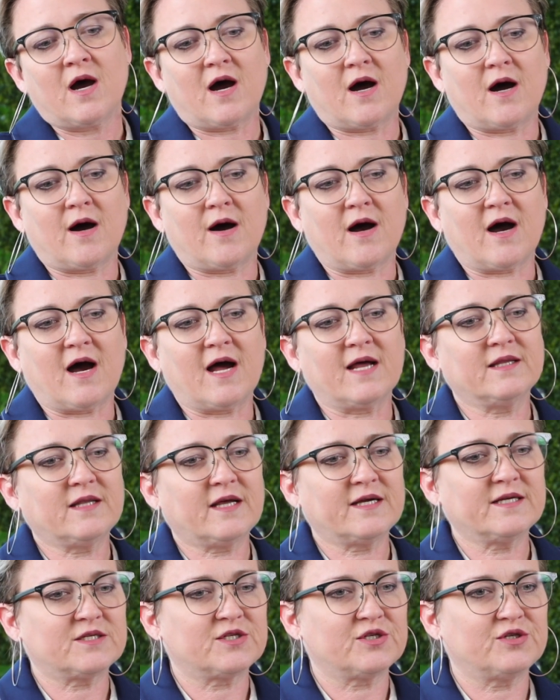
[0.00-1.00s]
I
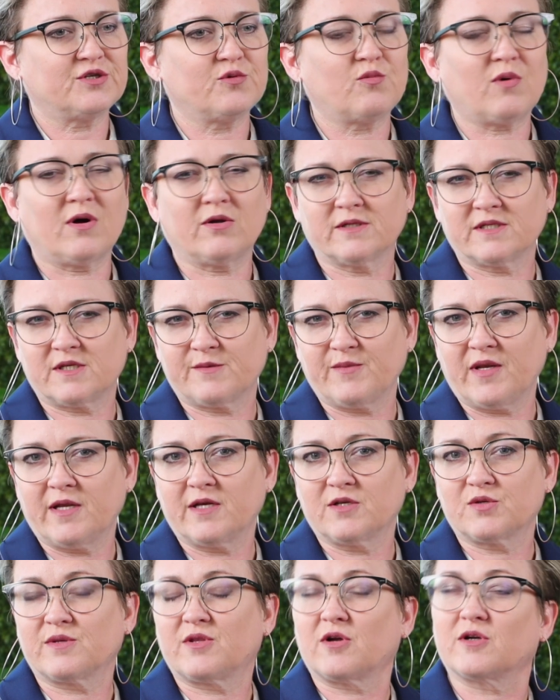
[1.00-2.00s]
like to do wellness
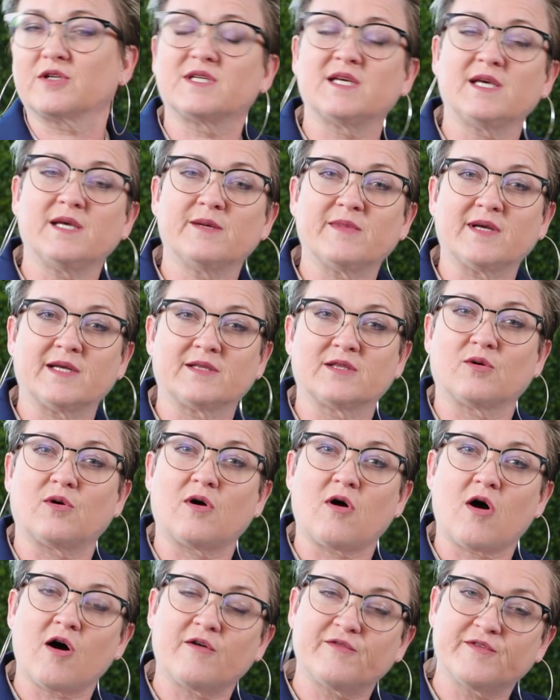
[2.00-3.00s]
meetings with our team at
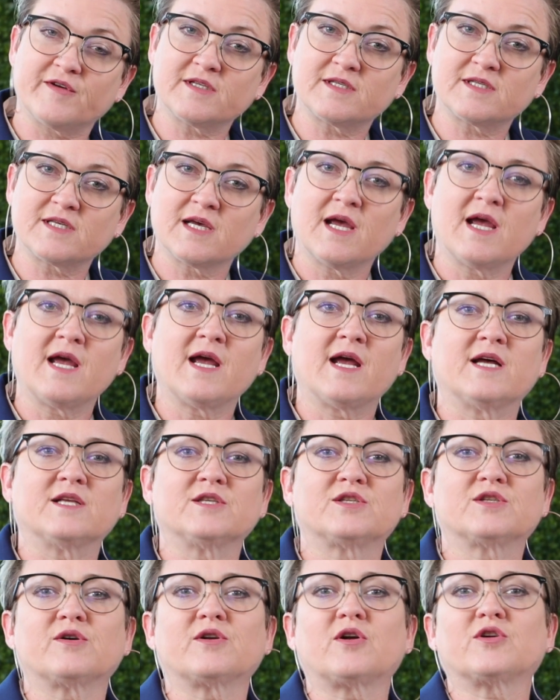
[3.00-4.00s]
the office,
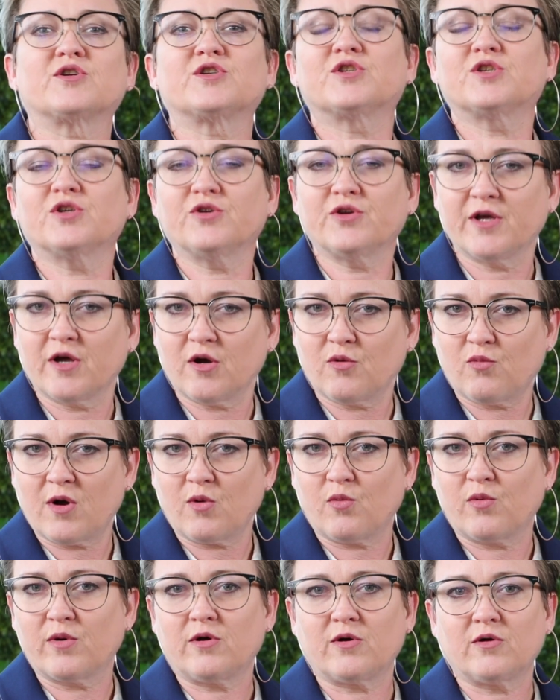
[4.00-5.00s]
and so at our studio,
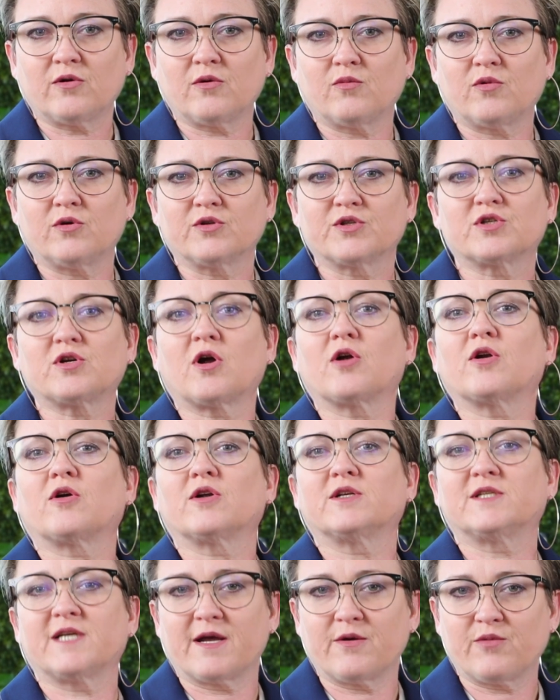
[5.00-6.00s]
what we'll start
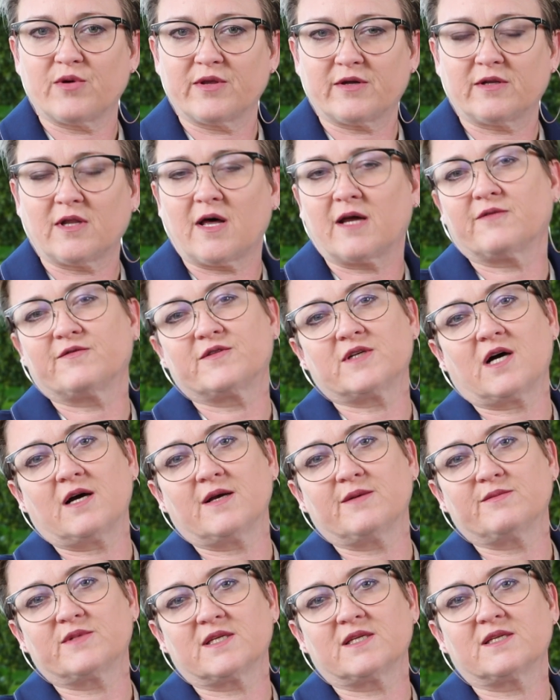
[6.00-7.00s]
our day with a lot of
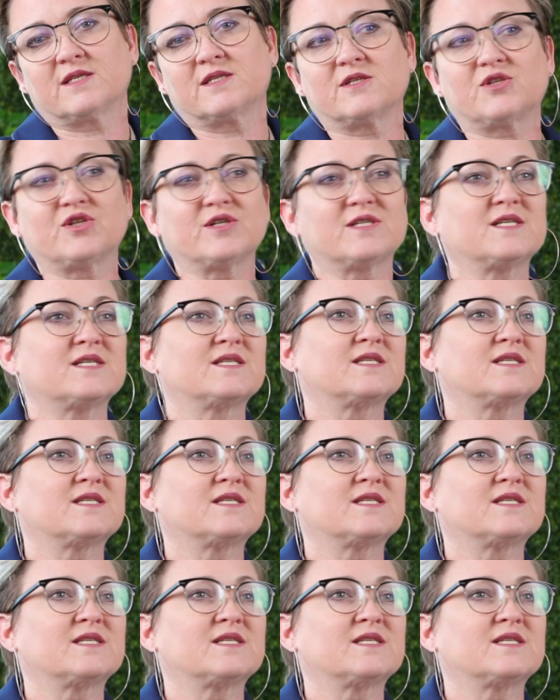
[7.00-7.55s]
times is just a